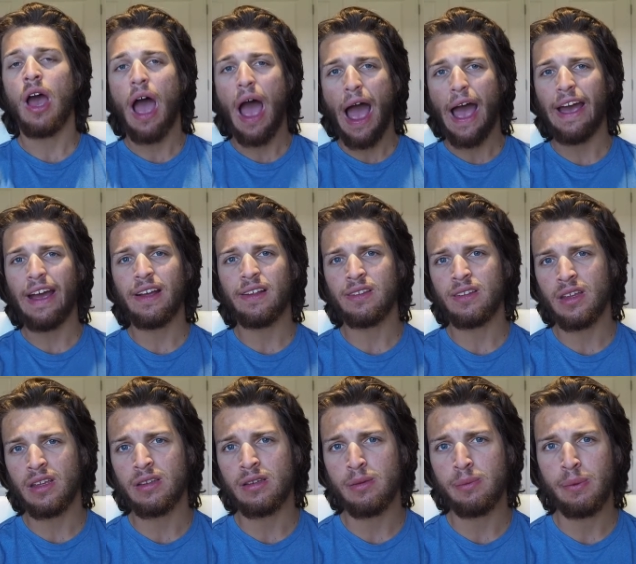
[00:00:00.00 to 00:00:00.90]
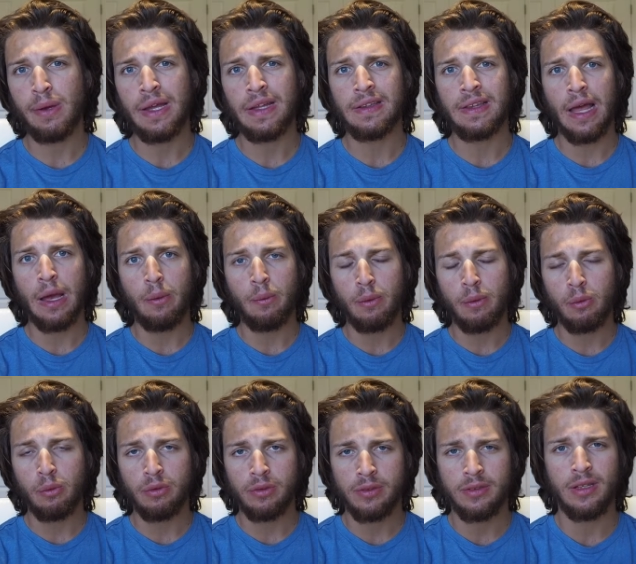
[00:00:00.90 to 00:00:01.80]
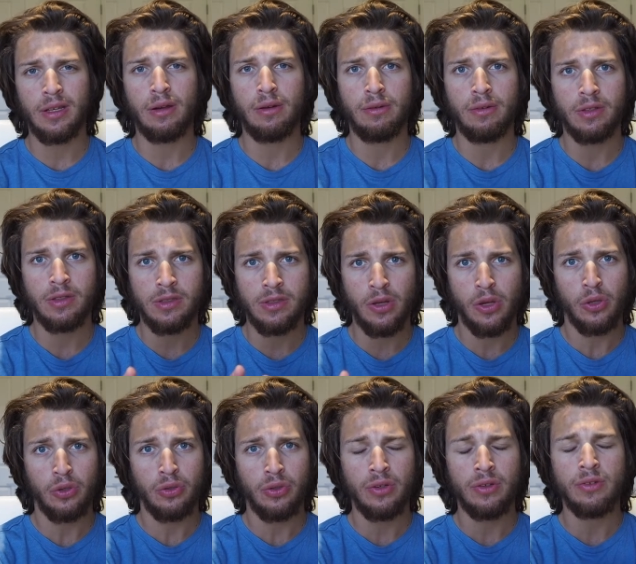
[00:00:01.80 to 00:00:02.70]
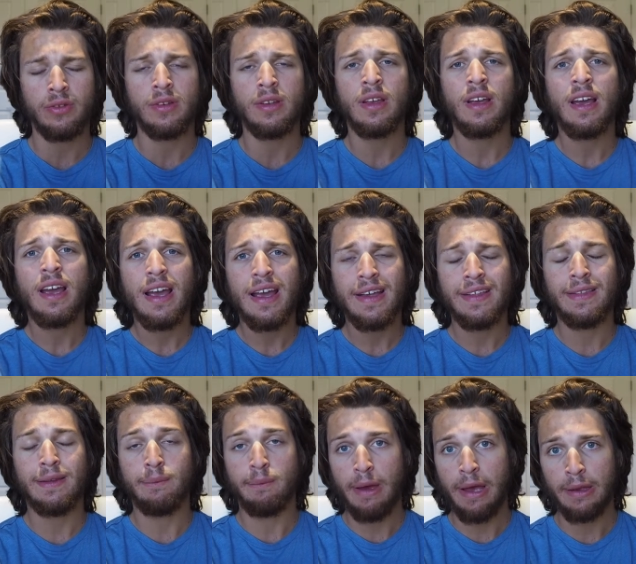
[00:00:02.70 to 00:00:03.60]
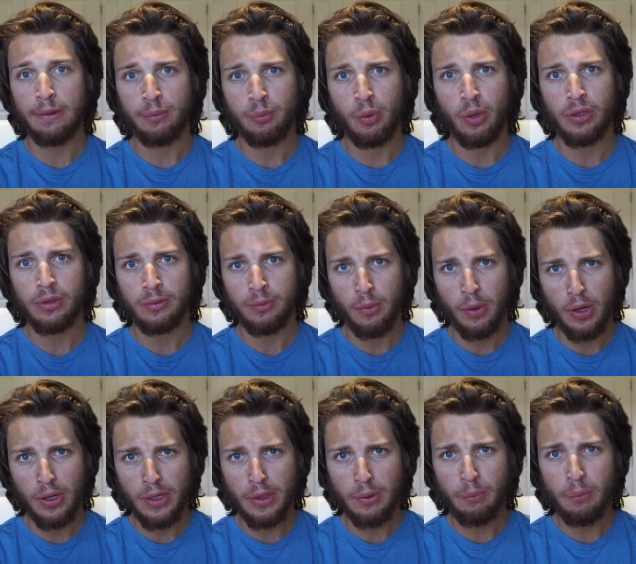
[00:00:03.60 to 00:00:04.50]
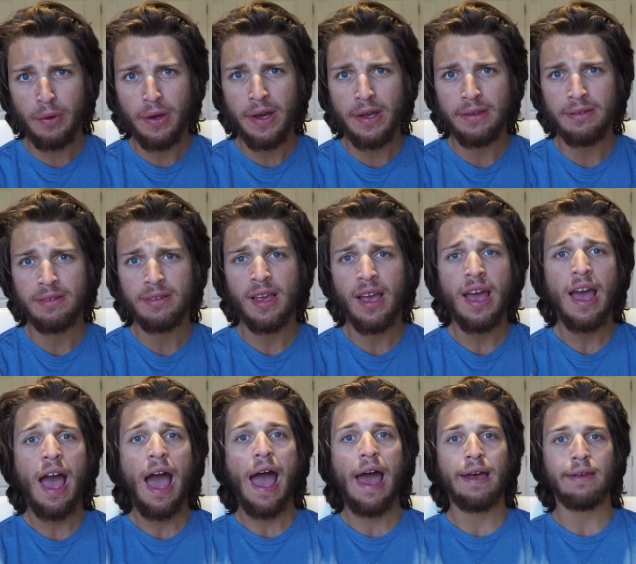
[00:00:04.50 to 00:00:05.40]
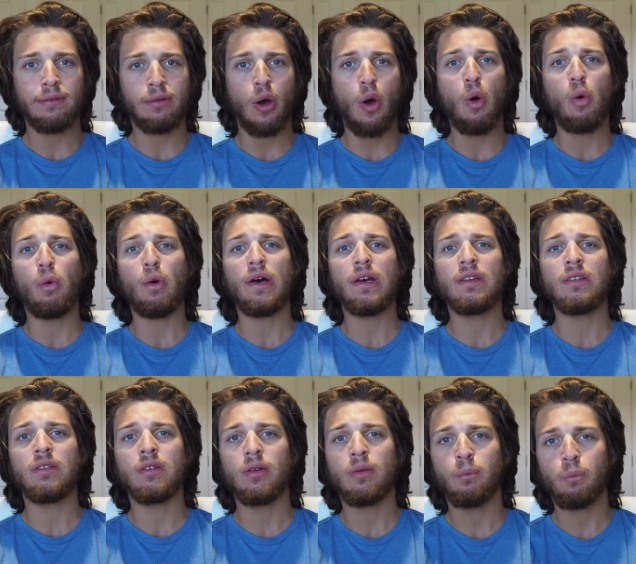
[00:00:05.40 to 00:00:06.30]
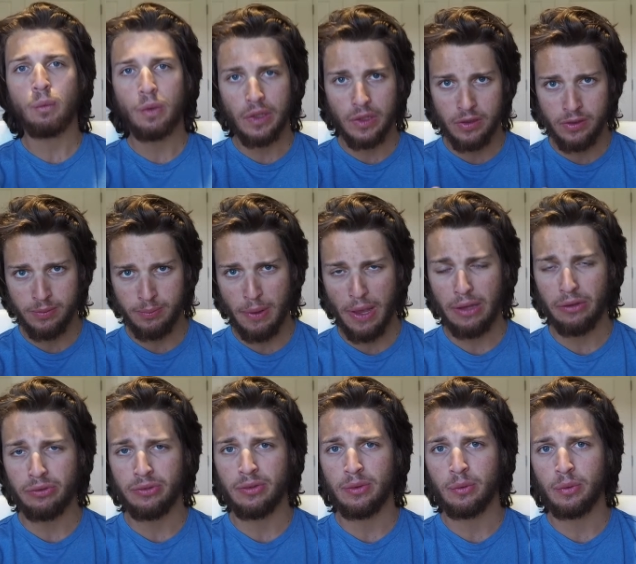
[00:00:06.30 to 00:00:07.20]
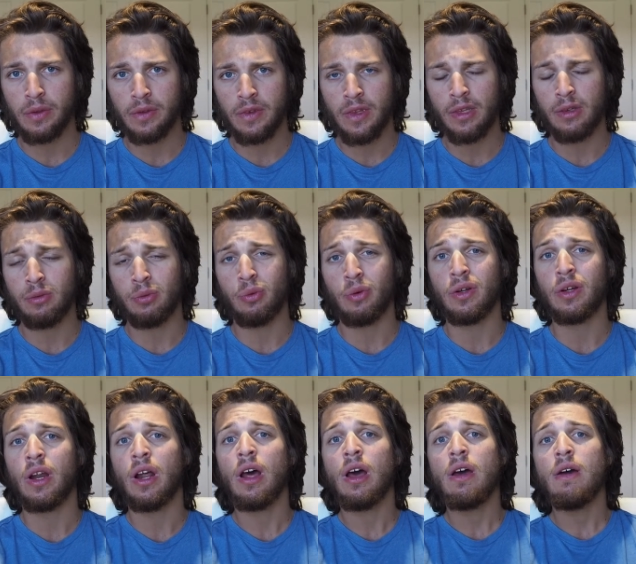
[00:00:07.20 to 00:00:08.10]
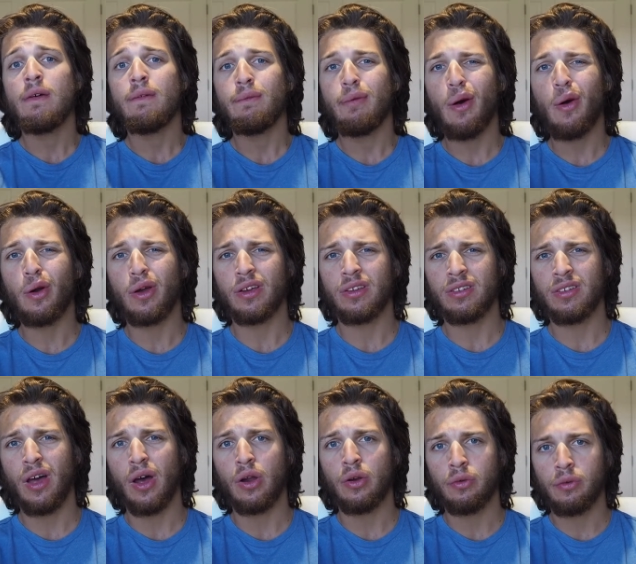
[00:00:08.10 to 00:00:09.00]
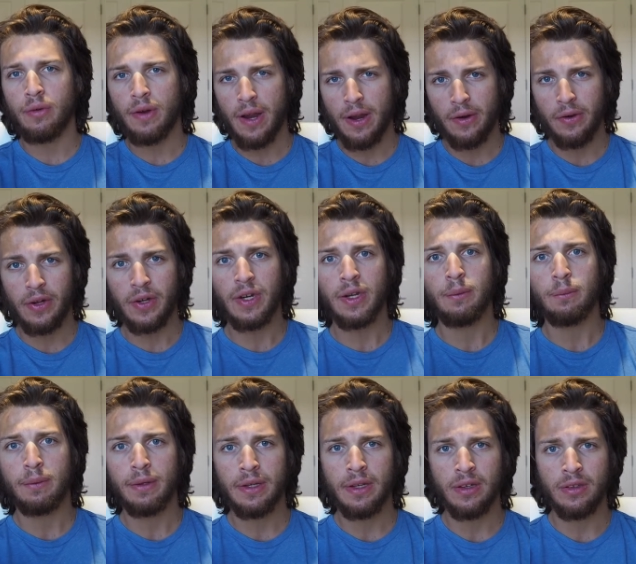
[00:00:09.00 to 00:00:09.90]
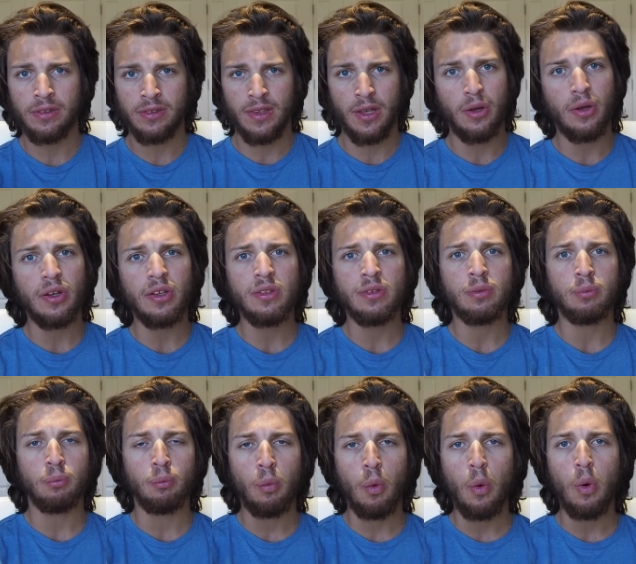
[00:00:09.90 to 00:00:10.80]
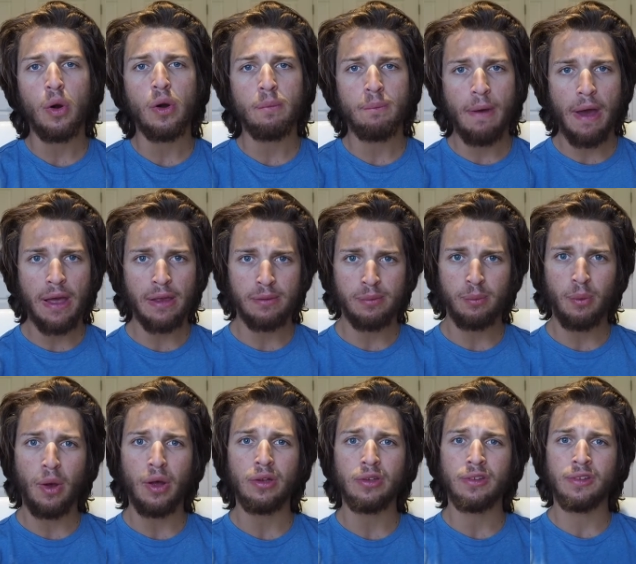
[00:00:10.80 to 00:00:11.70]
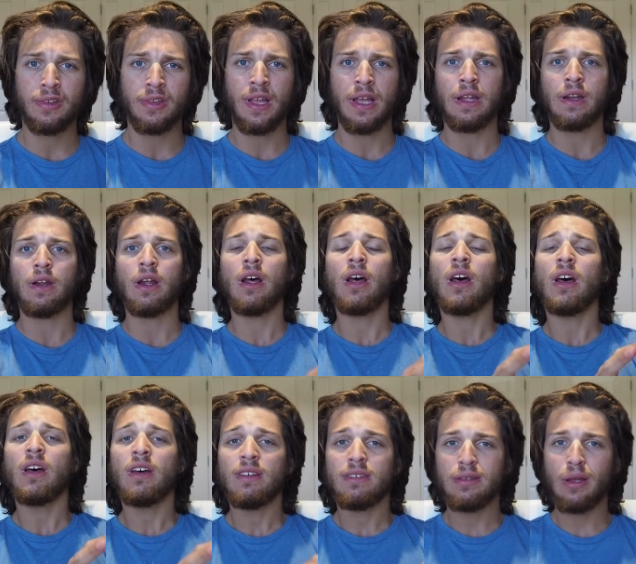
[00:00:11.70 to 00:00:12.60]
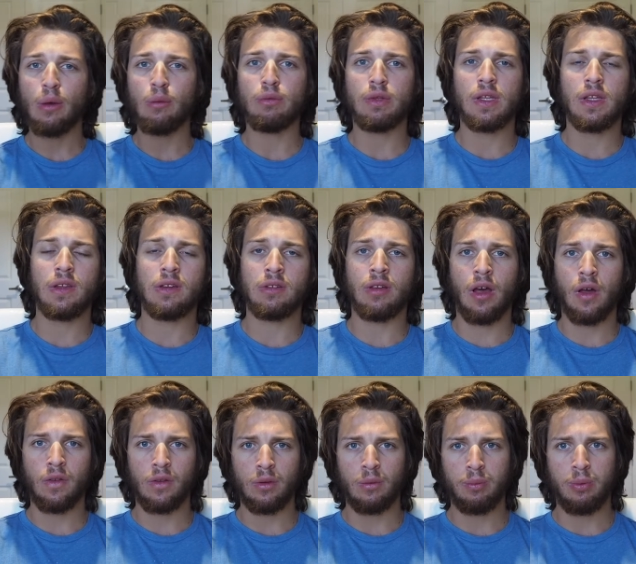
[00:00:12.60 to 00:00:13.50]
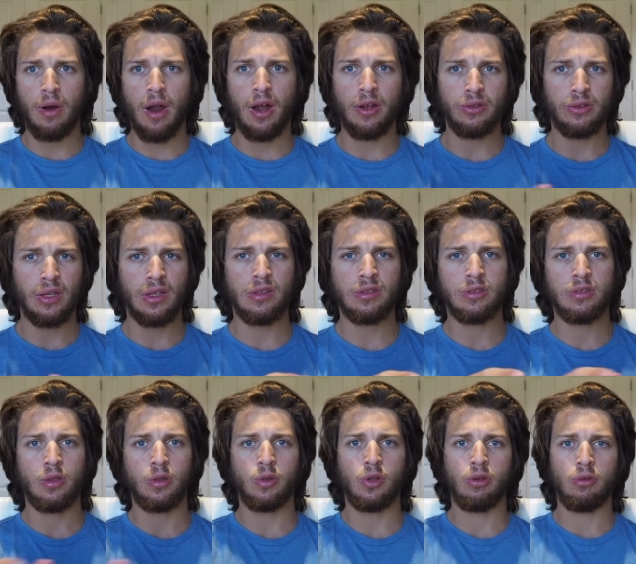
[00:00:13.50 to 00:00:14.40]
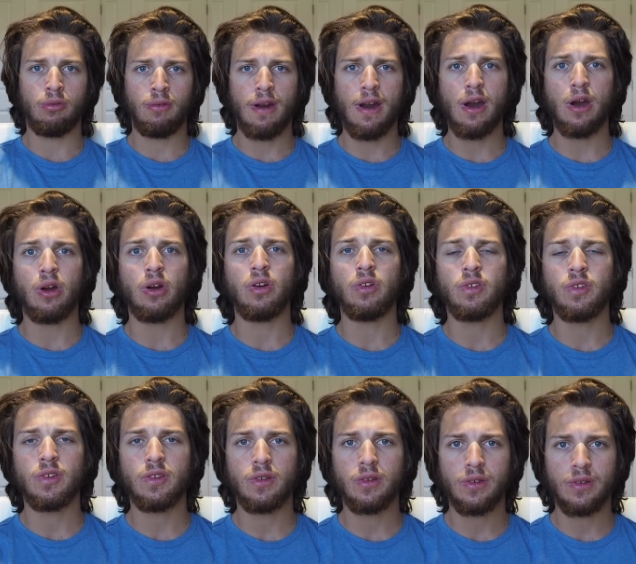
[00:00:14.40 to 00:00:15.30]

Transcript: I anticipate that we will see a resurgence in the Best Buds marketplace as always, but especially with this one. Focus on rarity because there is more Best Buds than some of these other projects. So the rarer